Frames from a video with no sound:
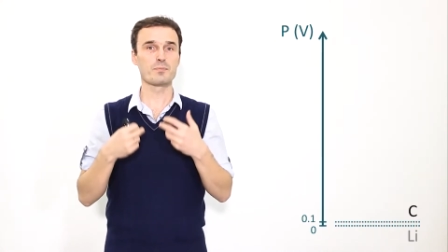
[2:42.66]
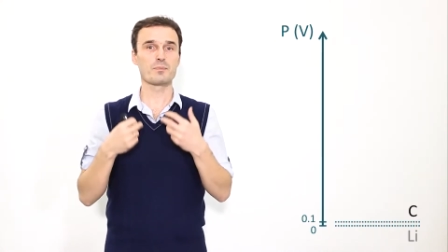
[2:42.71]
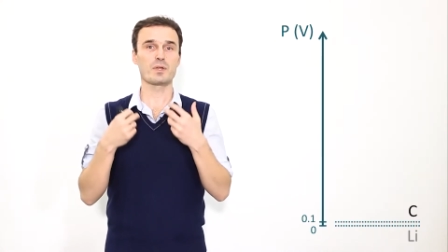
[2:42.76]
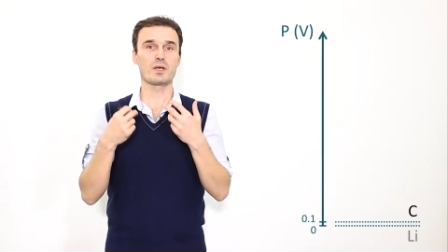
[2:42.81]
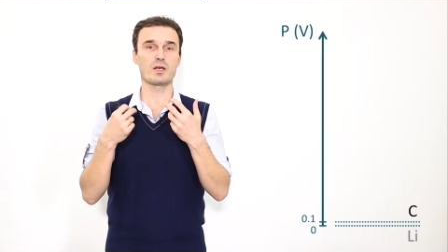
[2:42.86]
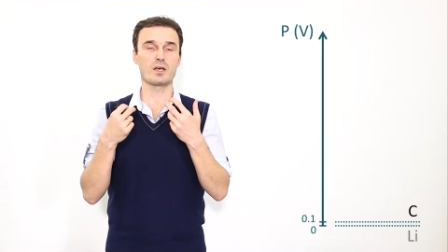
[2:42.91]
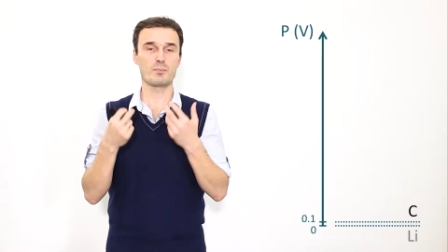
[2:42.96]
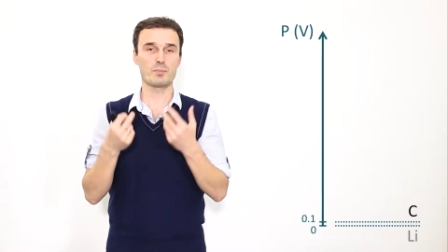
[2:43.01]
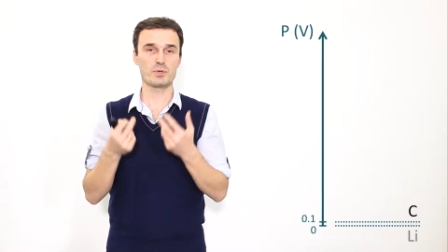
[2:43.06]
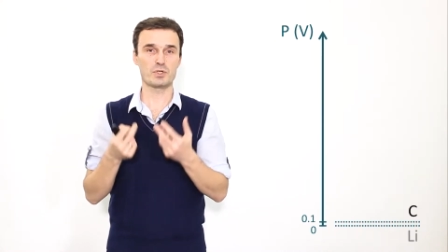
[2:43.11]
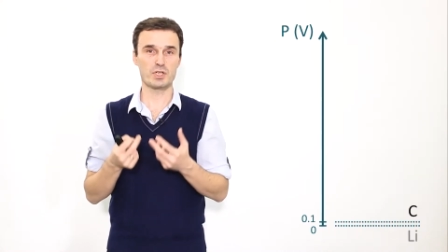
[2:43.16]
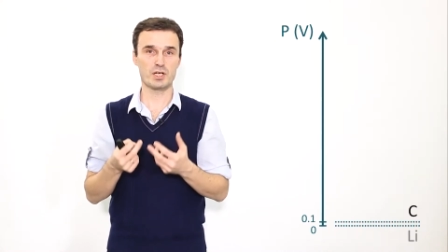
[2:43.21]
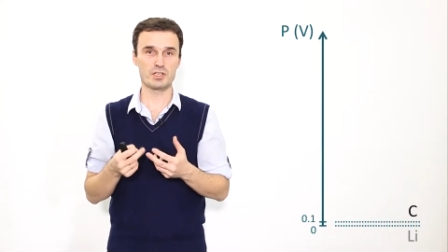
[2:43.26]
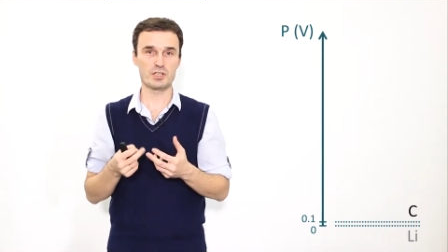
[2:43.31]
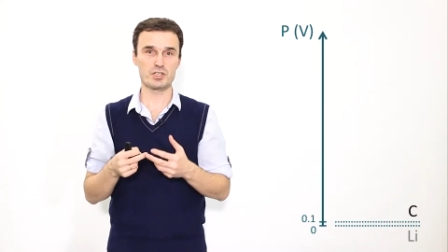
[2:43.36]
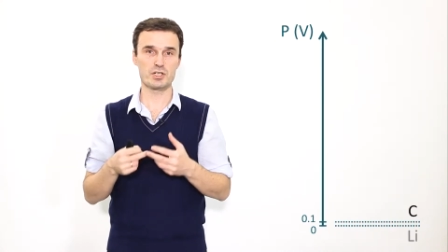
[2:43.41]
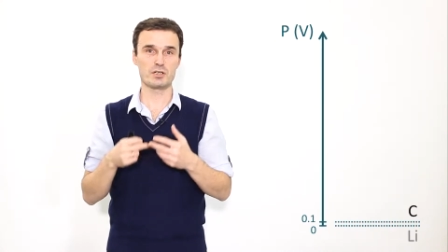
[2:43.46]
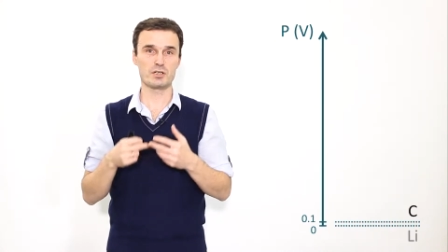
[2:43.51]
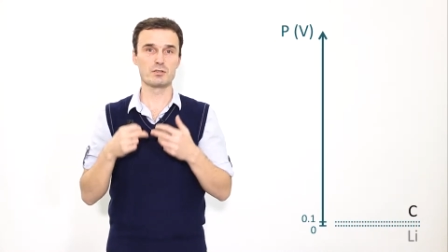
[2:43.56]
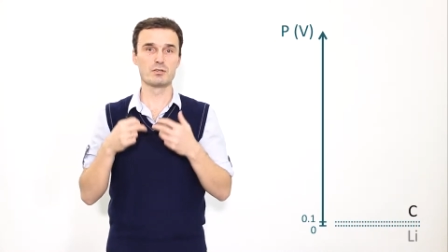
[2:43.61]

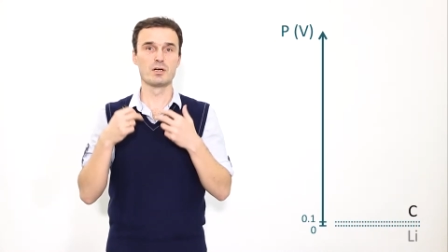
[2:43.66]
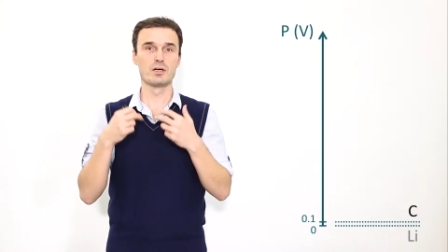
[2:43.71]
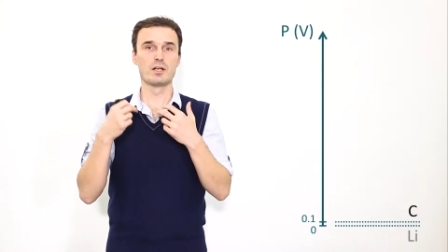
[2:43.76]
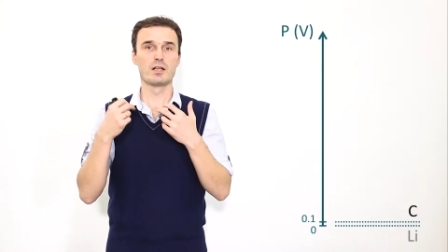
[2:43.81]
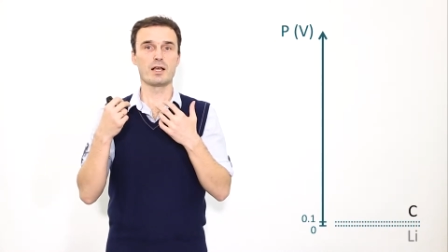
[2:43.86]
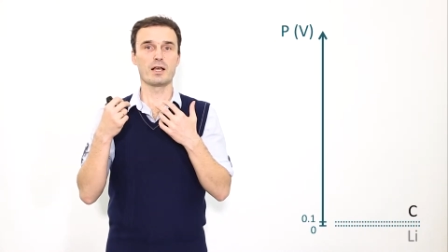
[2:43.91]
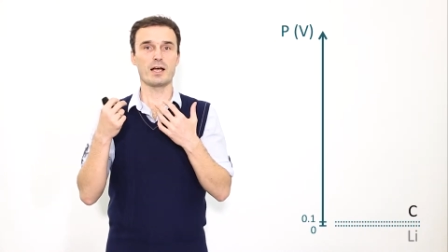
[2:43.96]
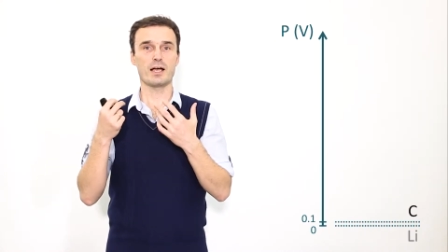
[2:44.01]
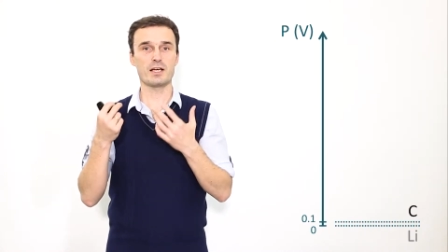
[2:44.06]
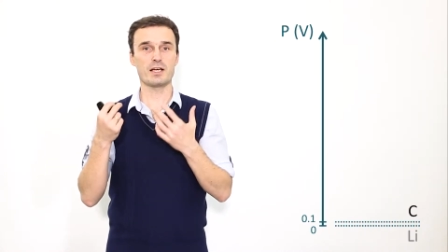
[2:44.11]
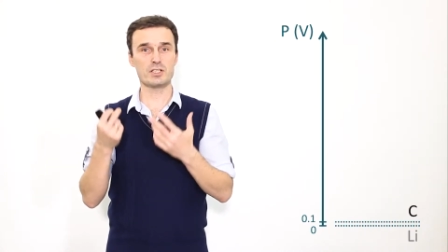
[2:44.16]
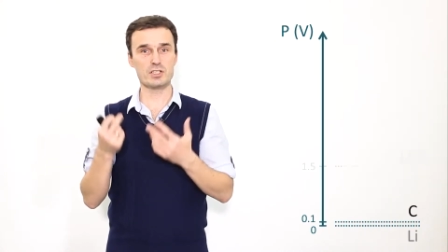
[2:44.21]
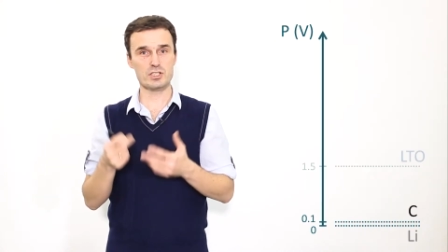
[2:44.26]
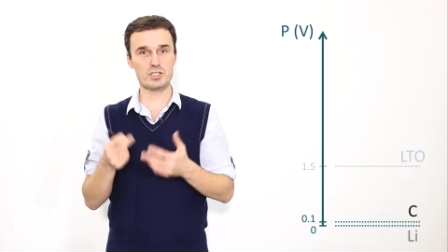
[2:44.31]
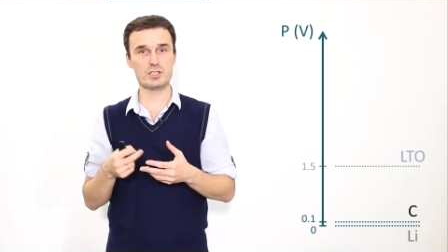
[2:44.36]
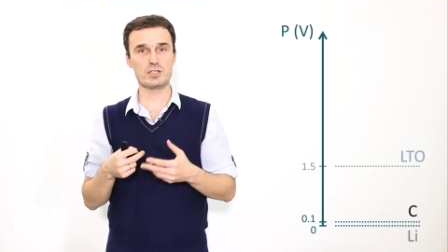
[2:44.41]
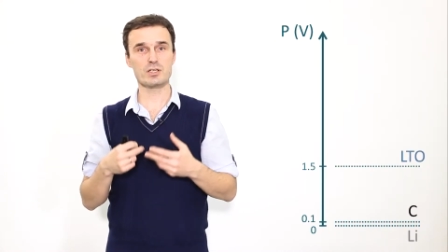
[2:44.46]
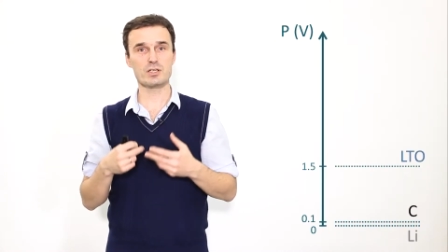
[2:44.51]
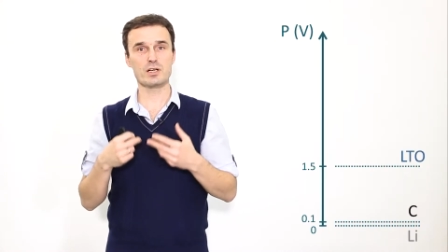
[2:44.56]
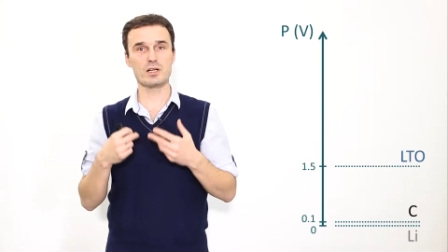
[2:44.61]
potential, and
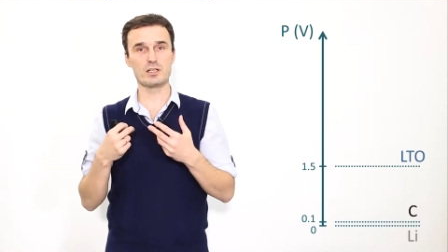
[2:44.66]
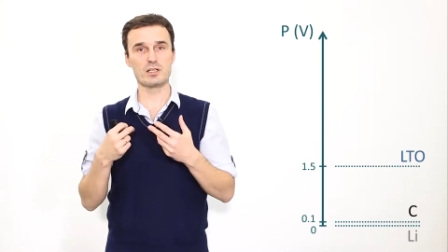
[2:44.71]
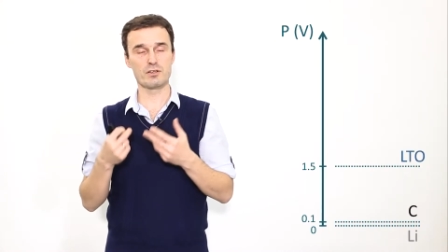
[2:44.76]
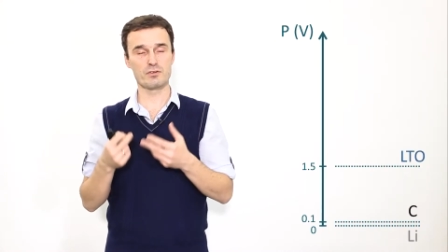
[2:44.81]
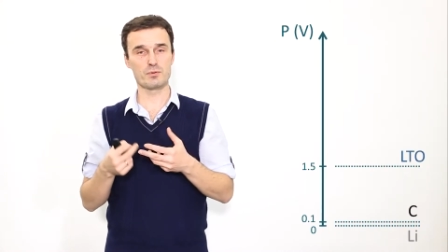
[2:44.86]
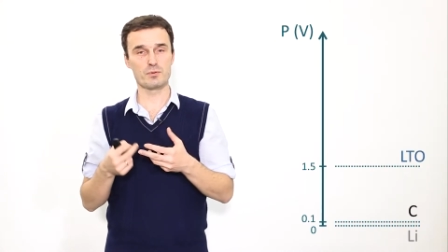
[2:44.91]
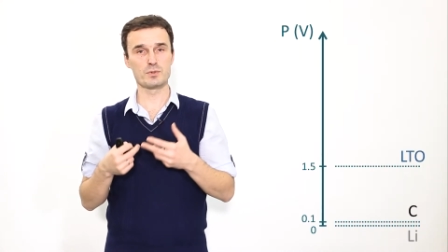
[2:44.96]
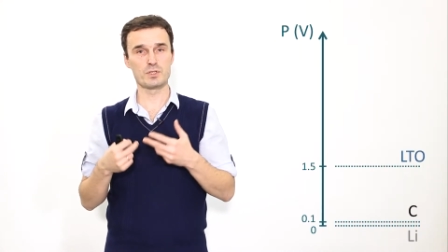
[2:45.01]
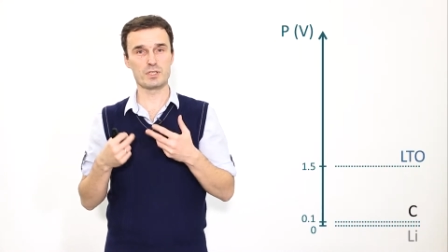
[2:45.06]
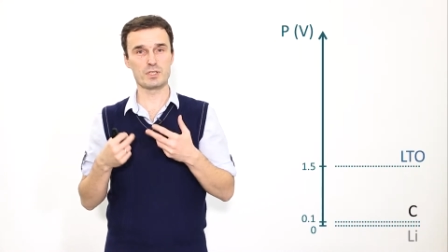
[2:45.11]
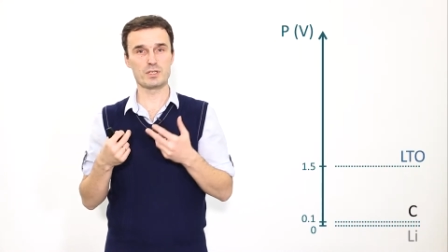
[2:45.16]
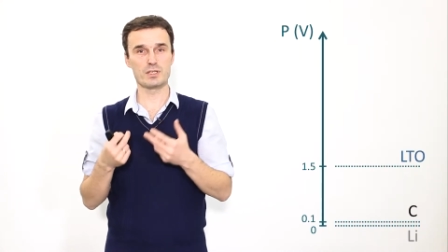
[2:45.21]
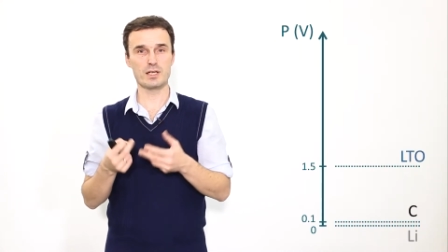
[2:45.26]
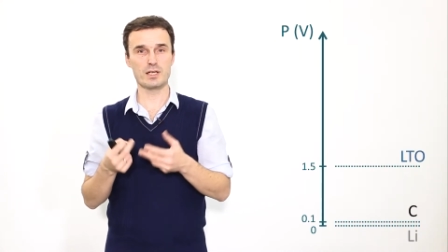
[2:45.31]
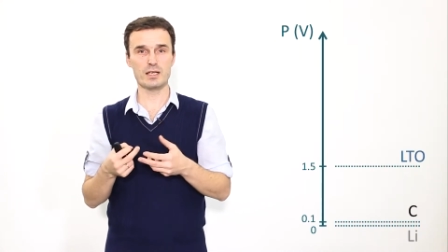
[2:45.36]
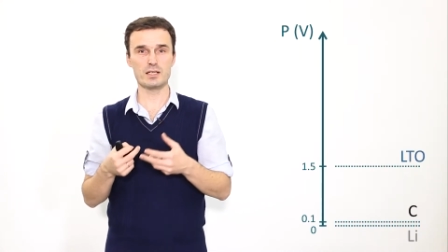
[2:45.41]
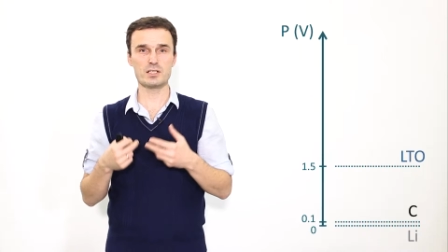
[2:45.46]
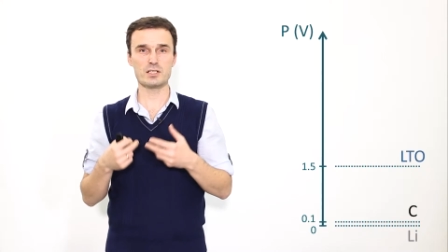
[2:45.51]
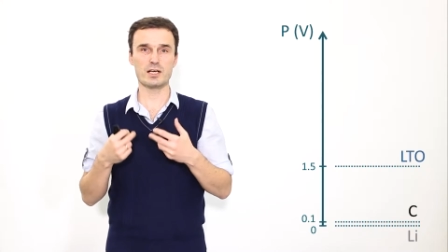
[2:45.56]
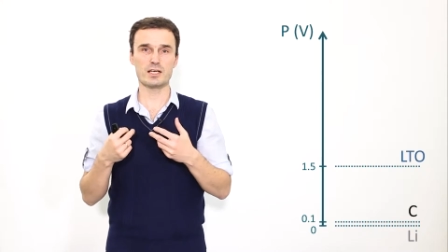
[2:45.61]
lithium
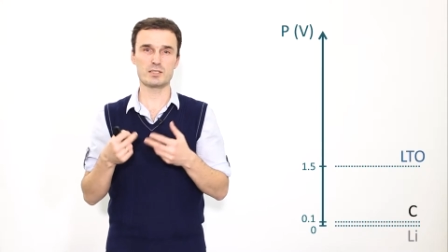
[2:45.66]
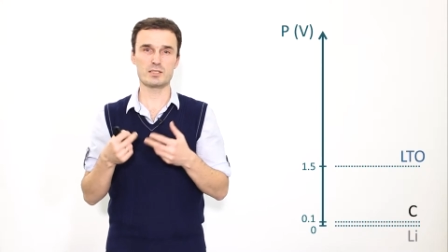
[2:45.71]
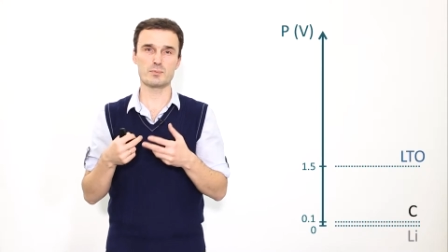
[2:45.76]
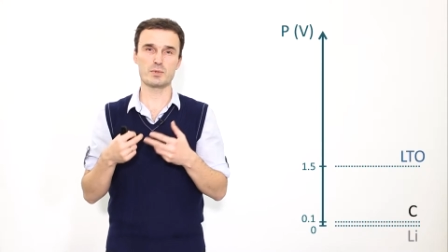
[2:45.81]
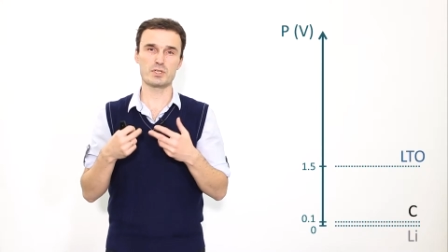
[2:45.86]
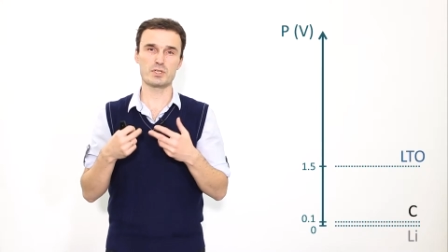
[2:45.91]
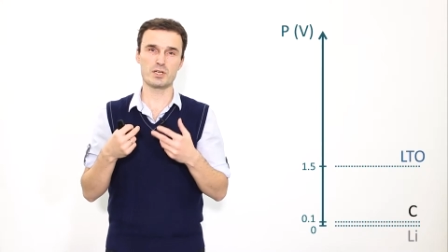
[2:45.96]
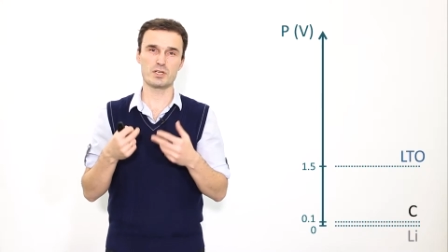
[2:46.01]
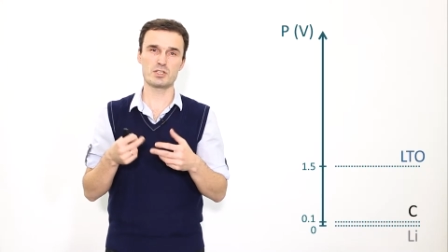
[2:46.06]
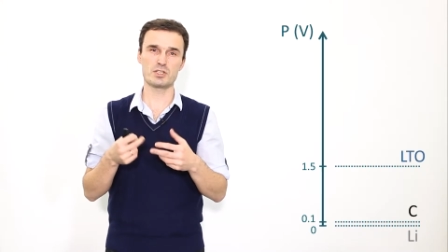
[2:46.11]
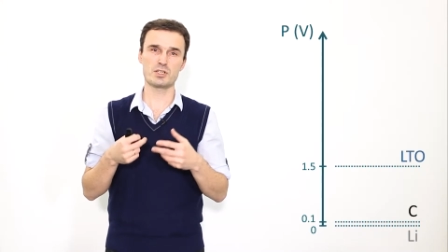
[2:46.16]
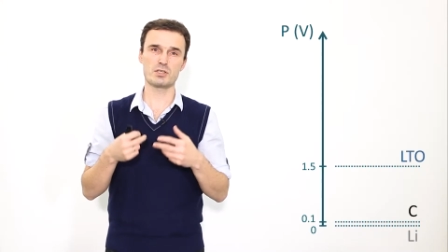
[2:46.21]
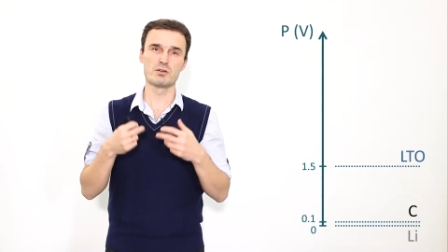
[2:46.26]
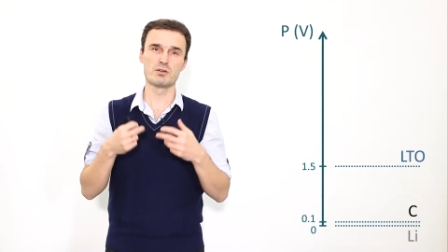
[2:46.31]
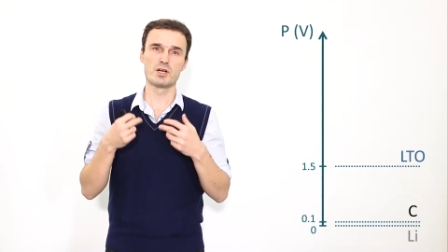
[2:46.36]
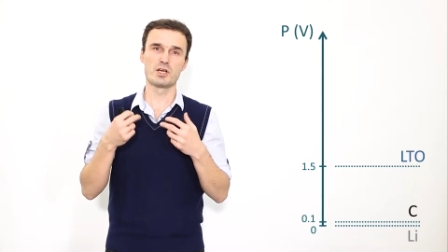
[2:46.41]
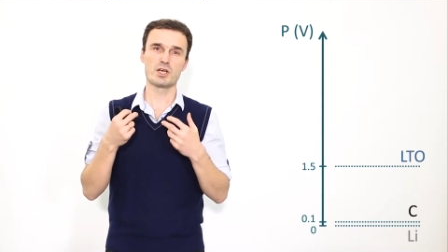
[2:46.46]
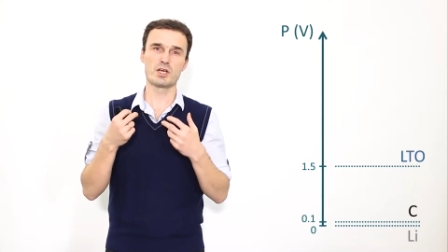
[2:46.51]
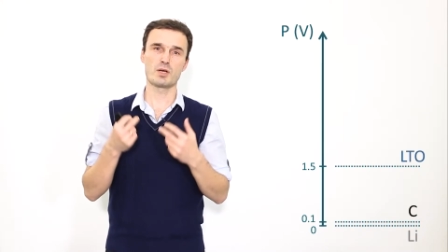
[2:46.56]
titanate has potential